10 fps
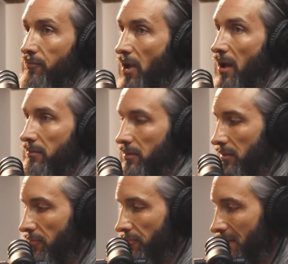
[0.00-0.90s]
You've got
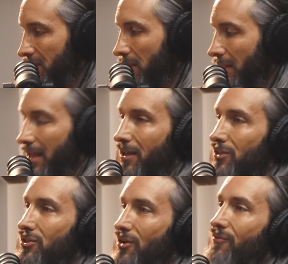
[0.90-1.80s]
fiscally
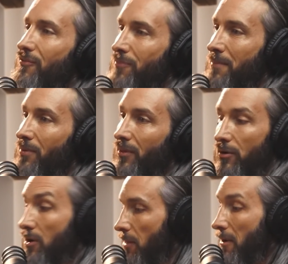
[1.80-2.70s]
conservative people that
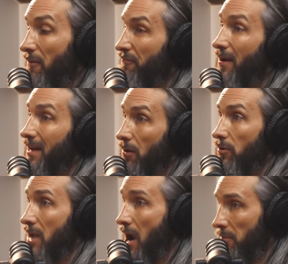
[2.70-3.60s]
are all about funding
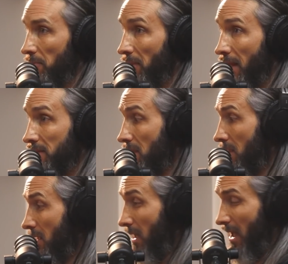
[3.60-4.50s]
retirement plans
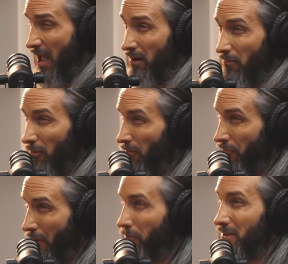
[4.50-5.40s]
and
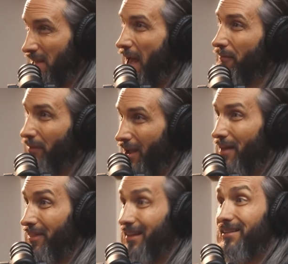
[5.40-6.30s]
focus heavily
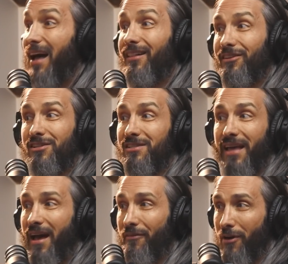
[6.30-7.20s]
on the intelligence
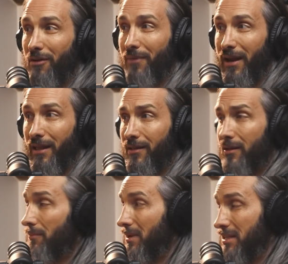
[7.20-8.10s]
they have around money,
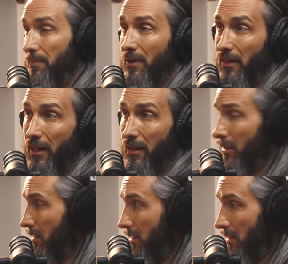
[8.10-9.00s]
but typically
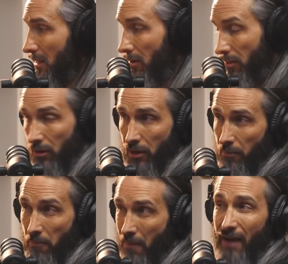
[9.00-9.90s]
you know they're going to
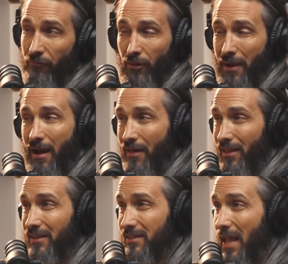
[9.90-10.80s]
be mindful about how
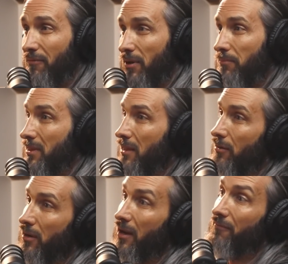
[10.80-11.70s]
they save it but then
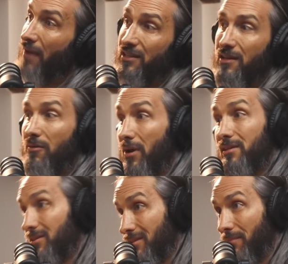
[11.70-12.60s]
they're going to invest it in
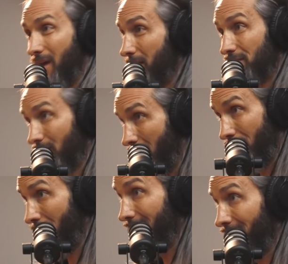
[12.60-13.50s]
ways that sometimes are kind
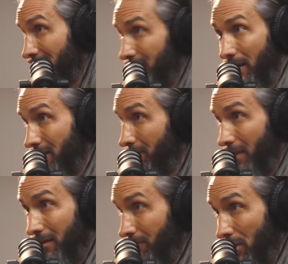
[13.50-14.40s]
of reckless in the
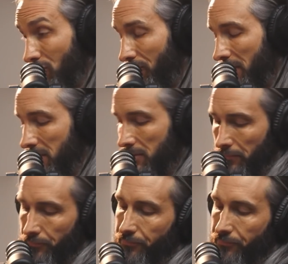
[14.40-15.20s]
in mutual funds